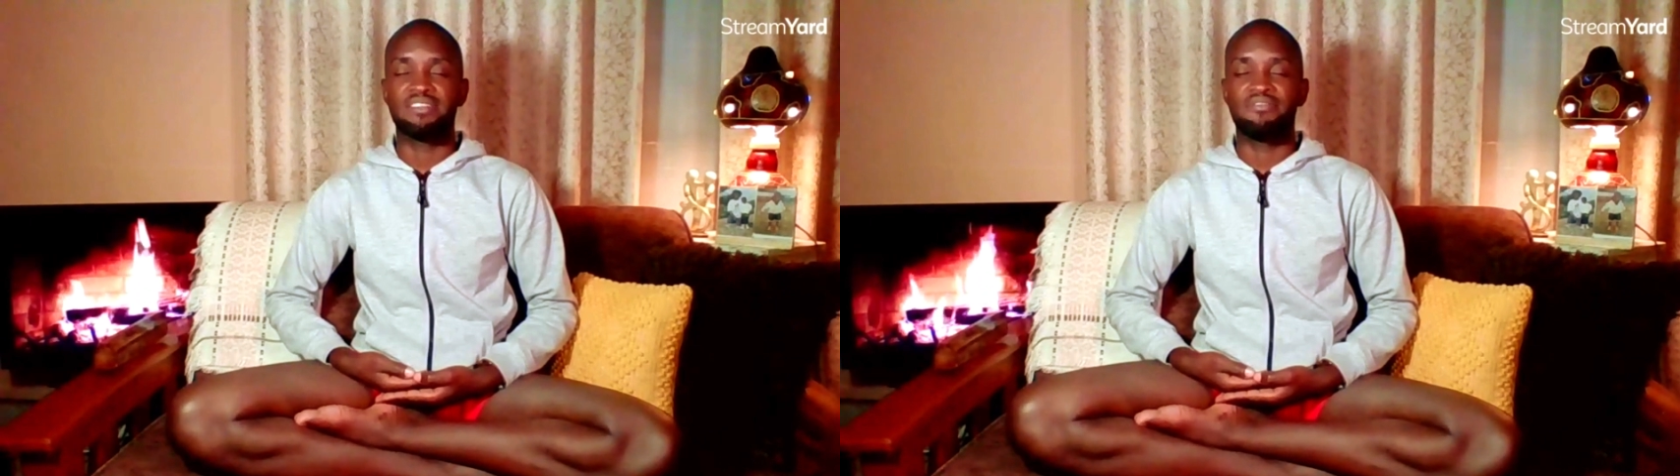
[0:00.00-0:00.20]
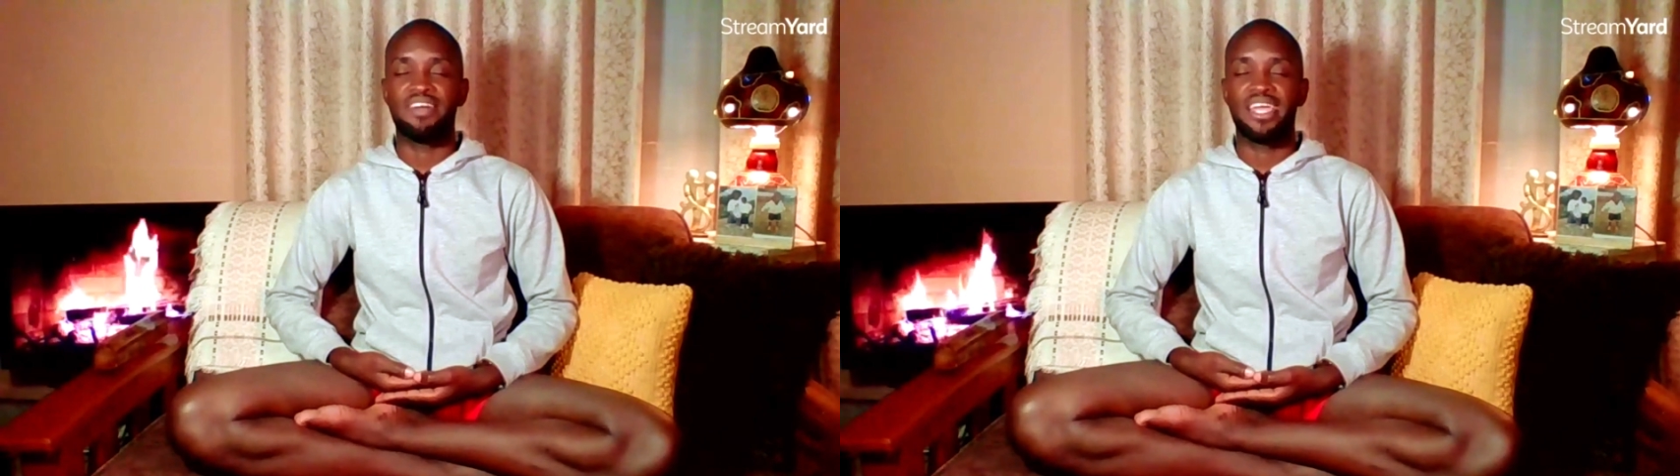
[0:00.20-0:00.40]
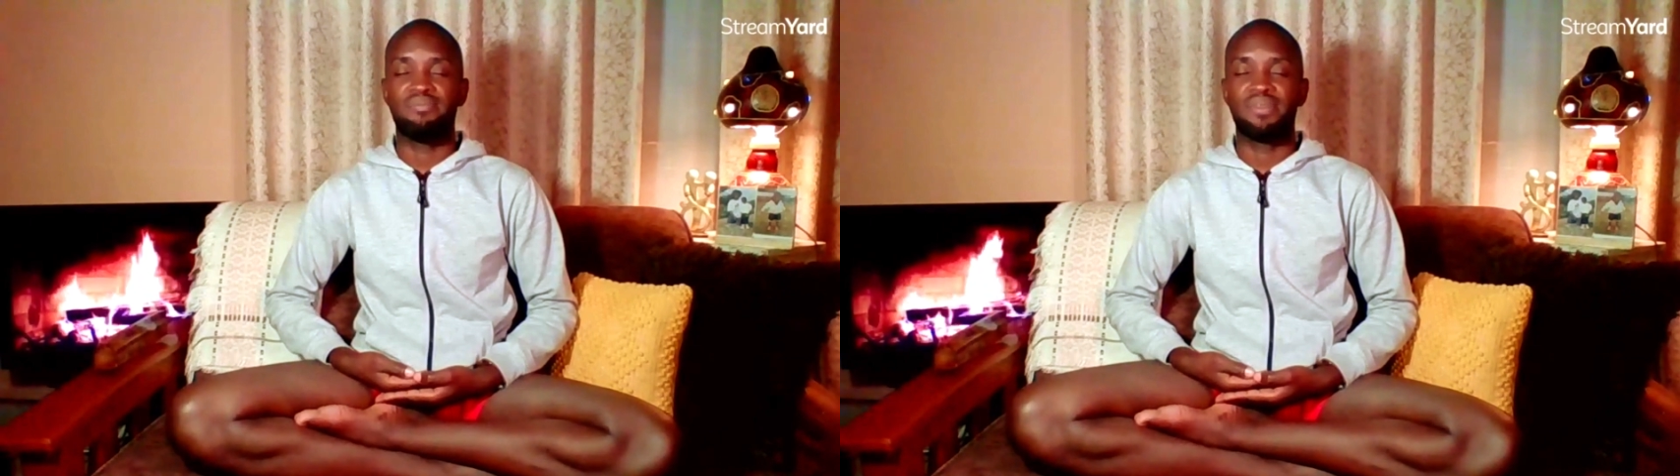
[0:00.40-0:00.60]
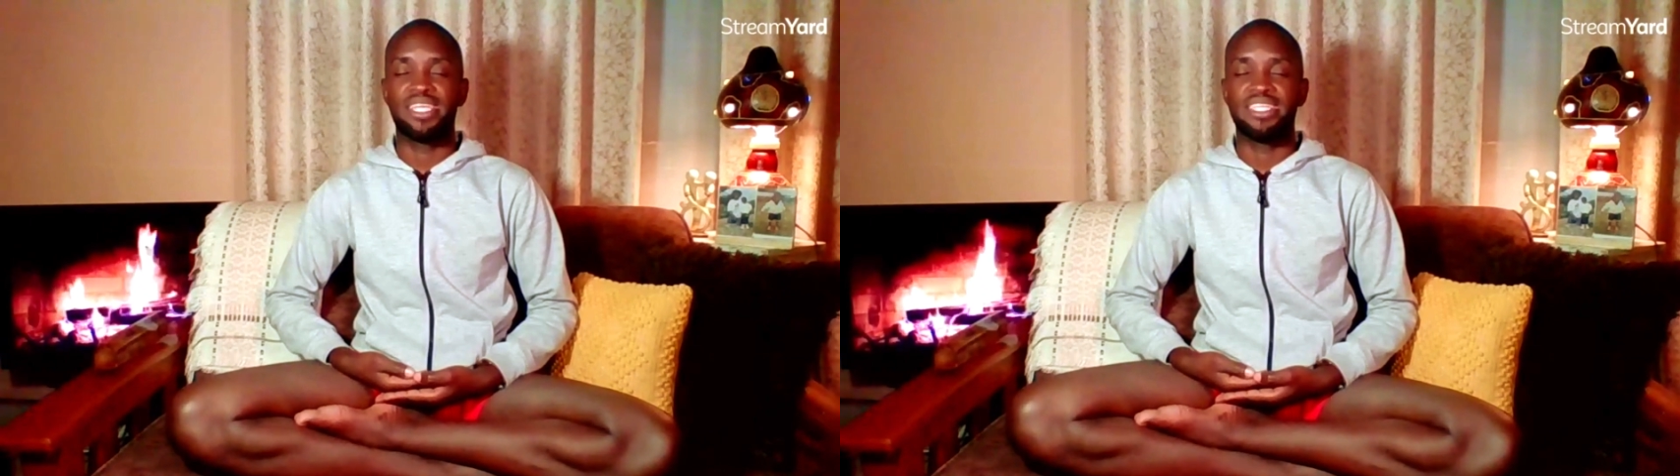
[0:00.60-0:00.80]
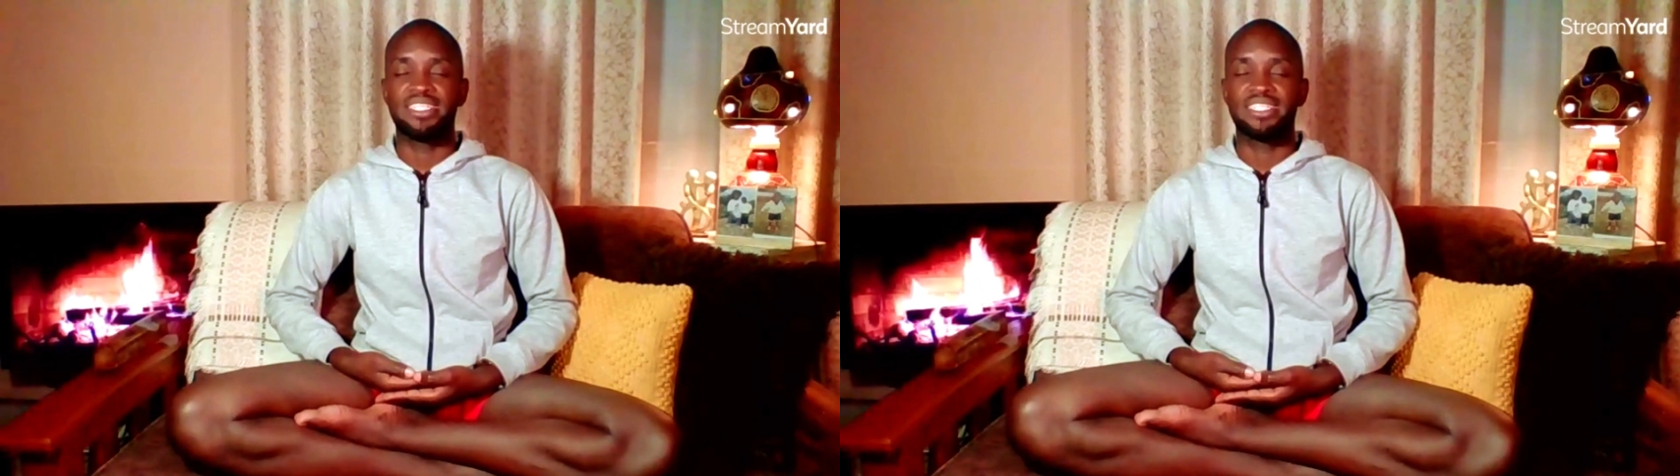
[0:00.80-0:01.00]
a
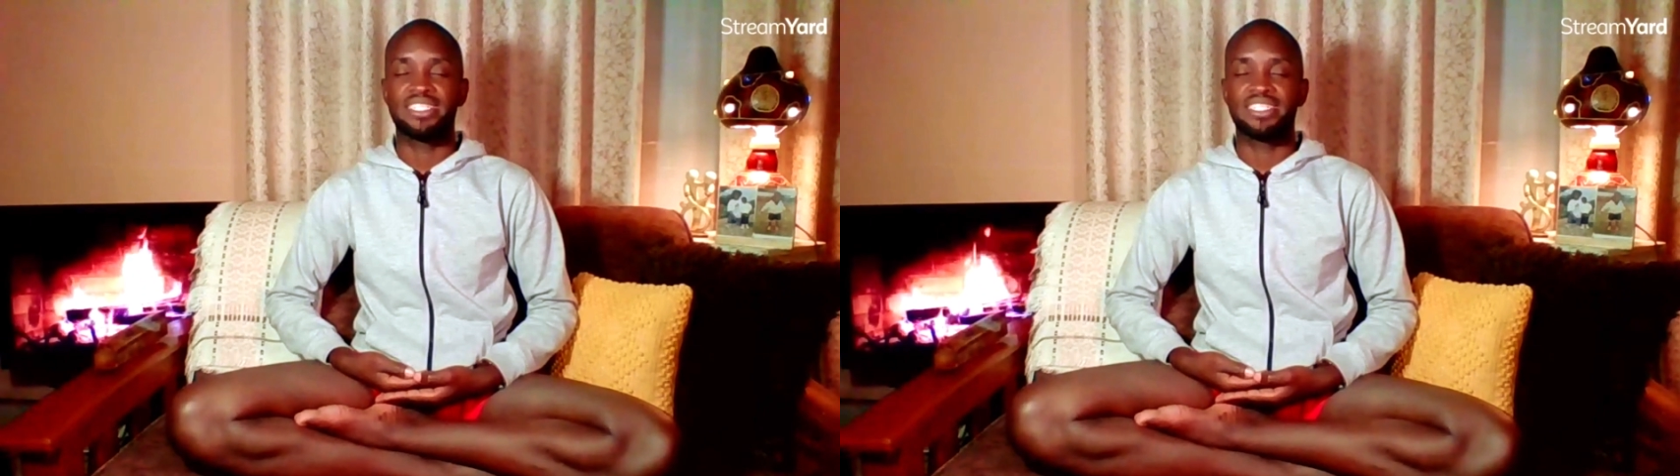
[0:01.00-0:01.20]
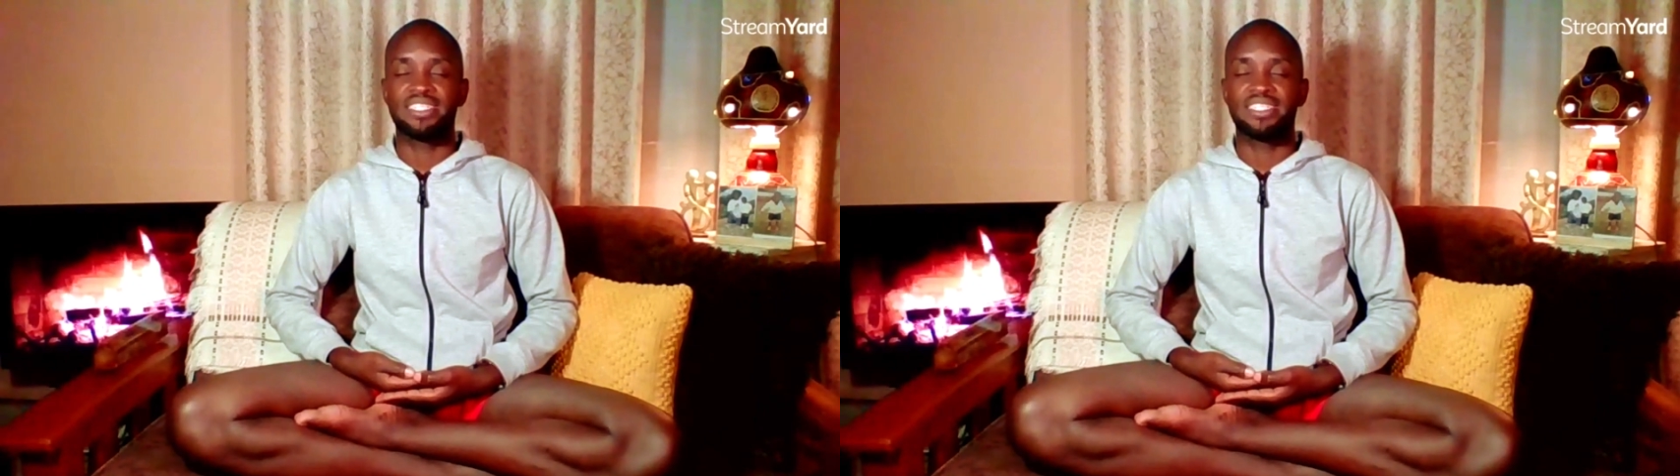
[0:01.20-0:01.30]
fireplace.